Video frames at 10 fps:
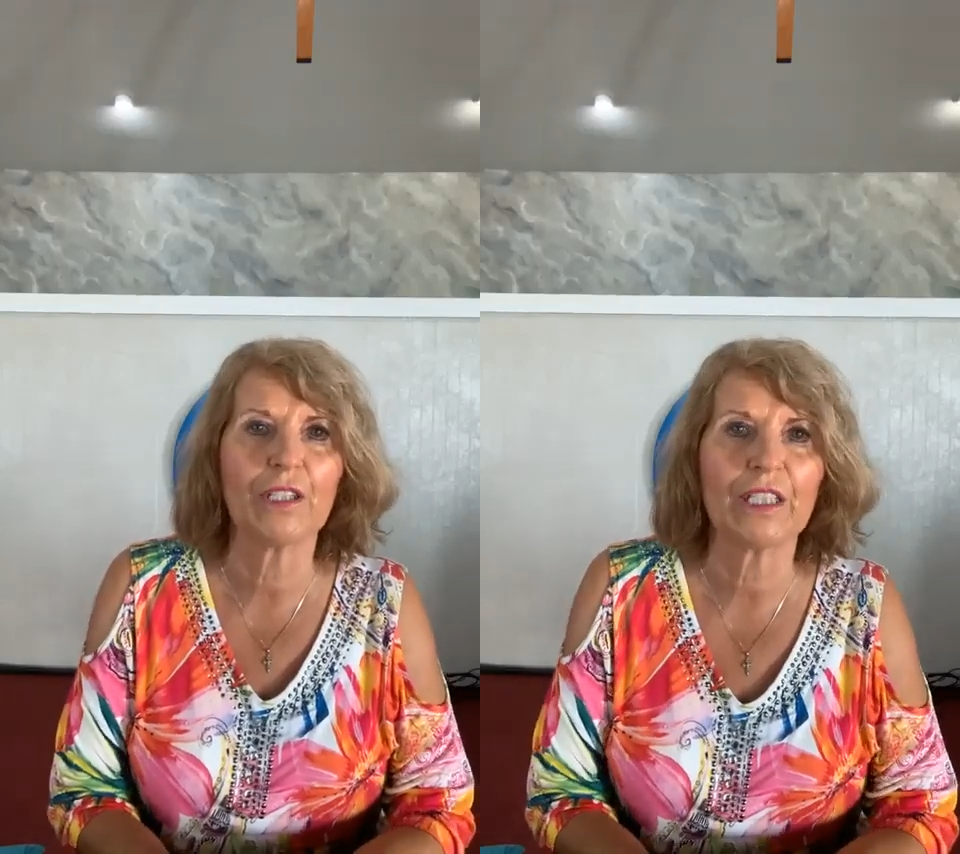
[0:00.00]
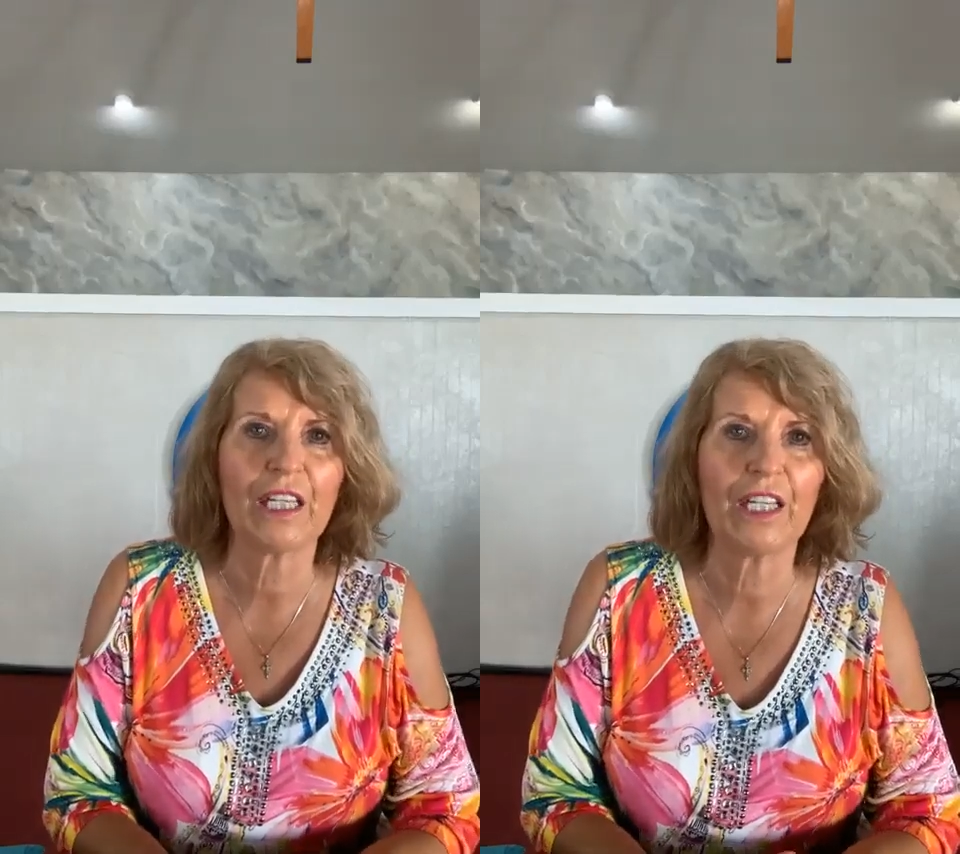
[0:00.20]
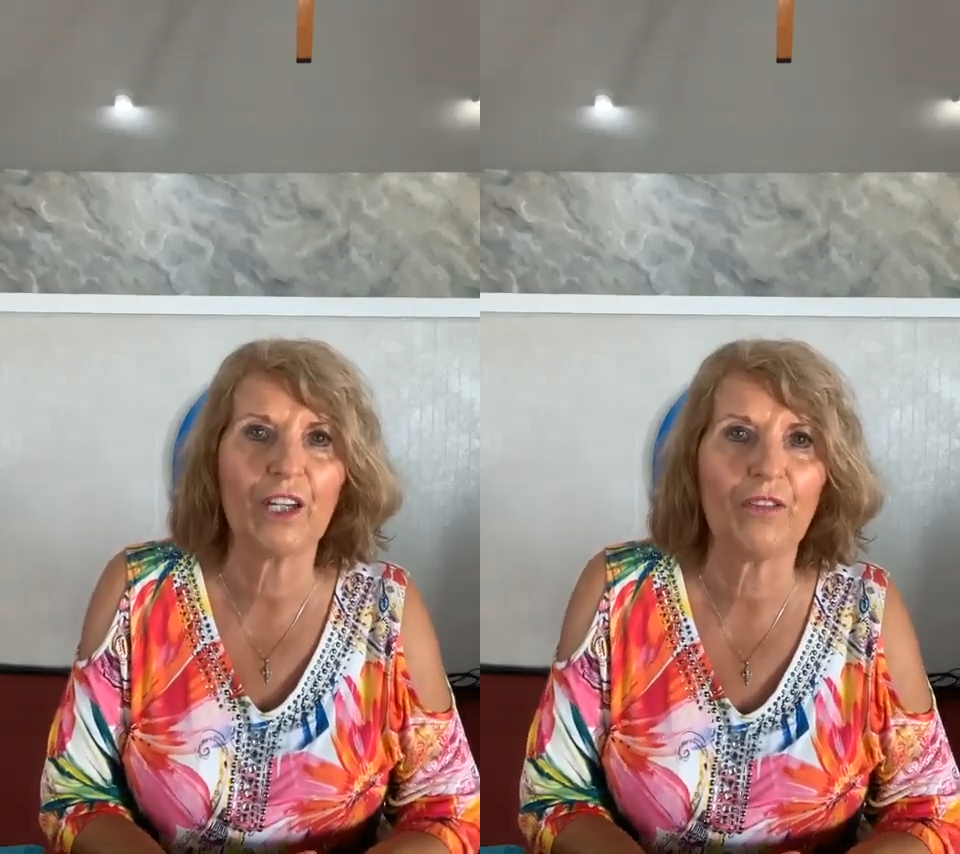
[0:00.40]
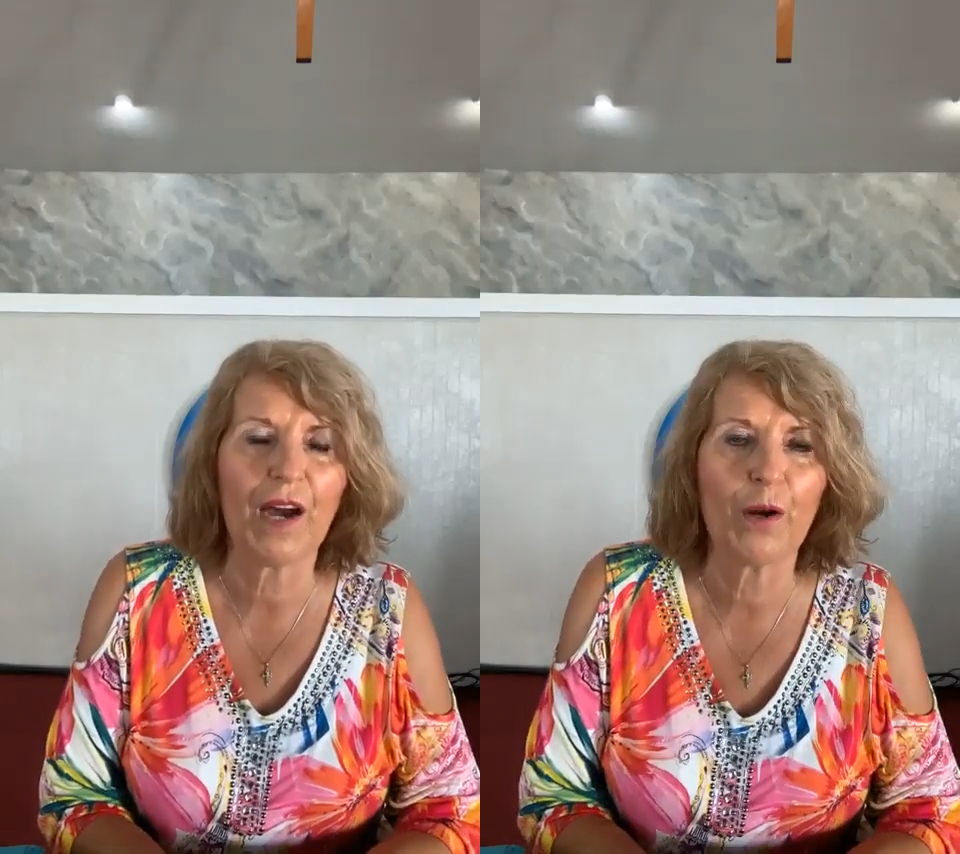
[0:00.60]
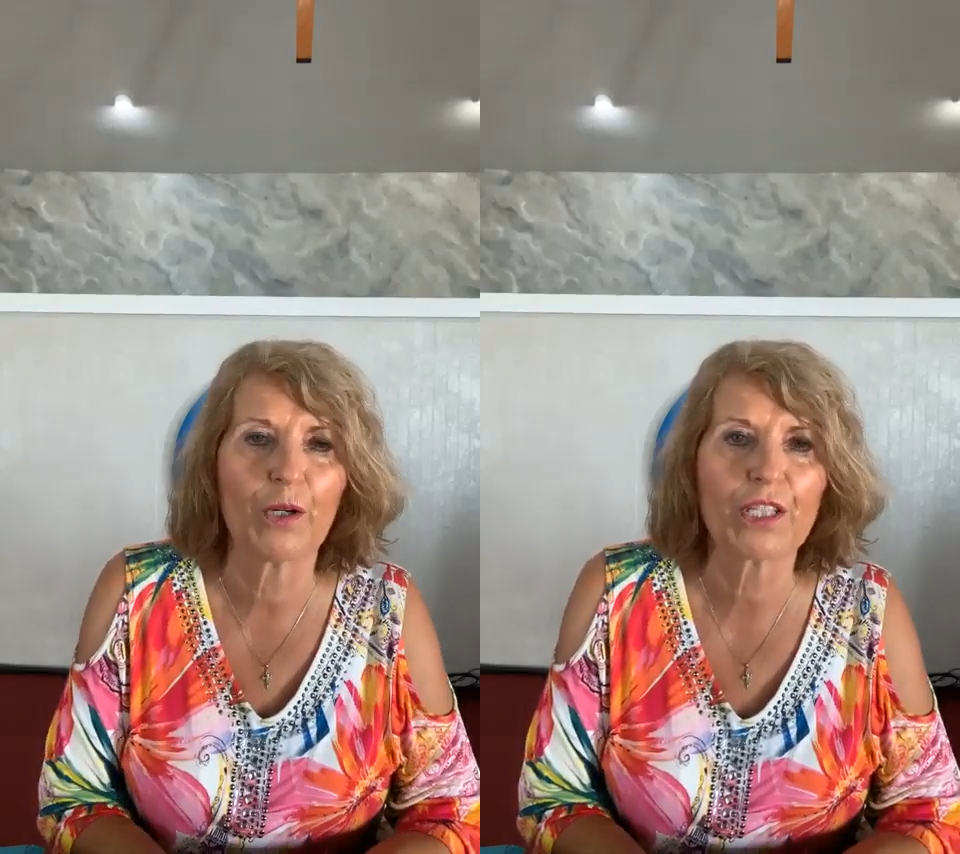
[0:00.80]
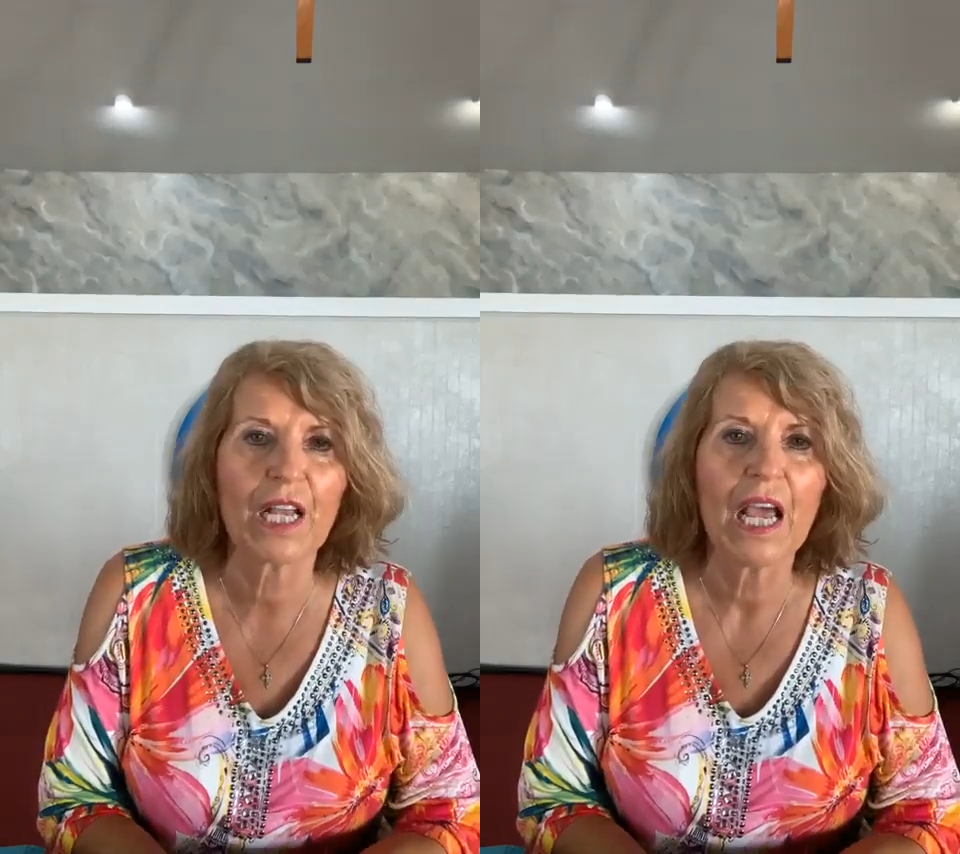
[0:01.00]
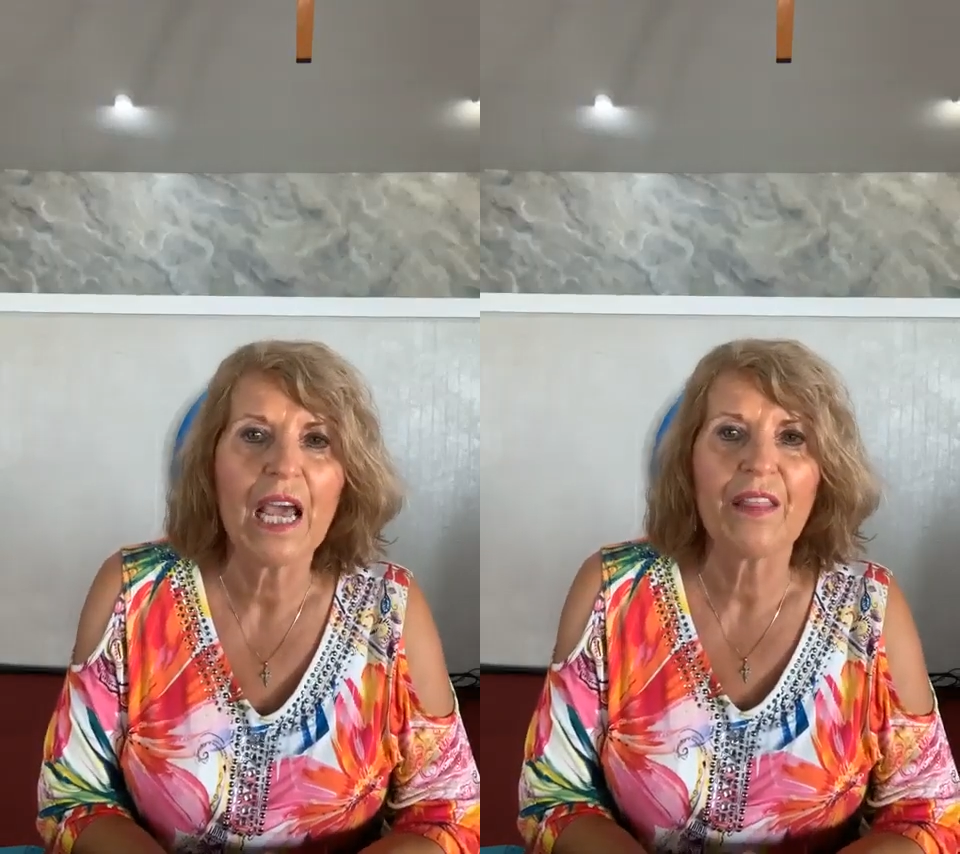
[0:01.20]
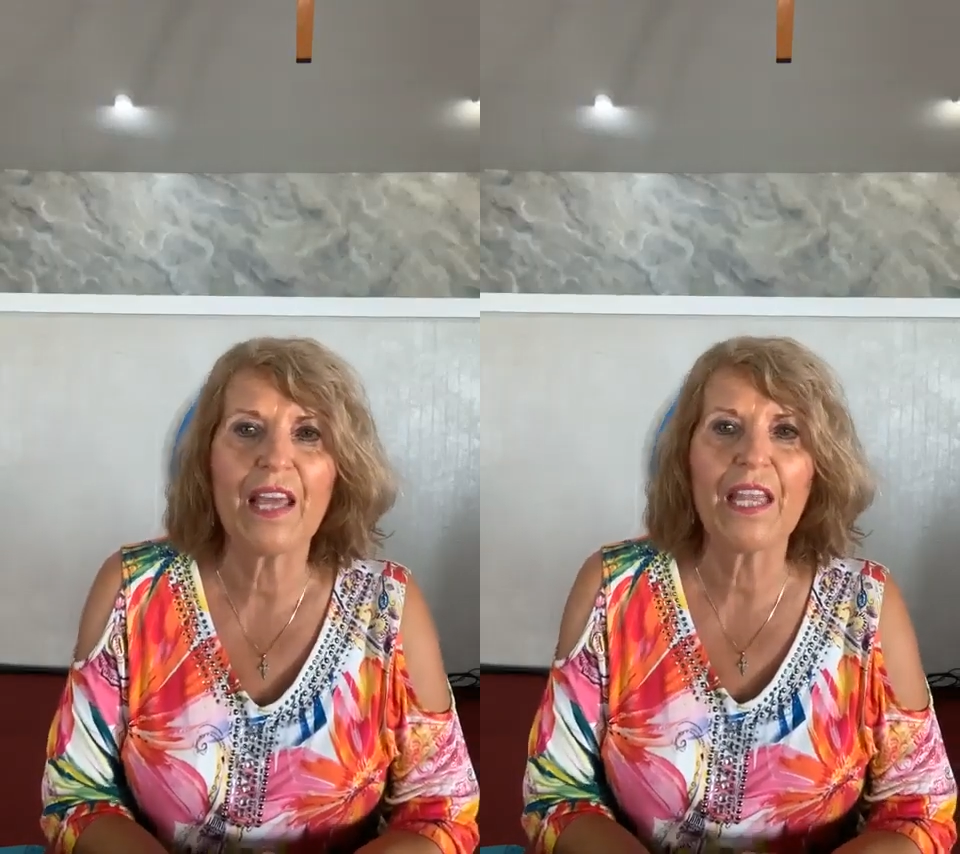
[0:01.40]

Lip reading: You're going to take care of ours.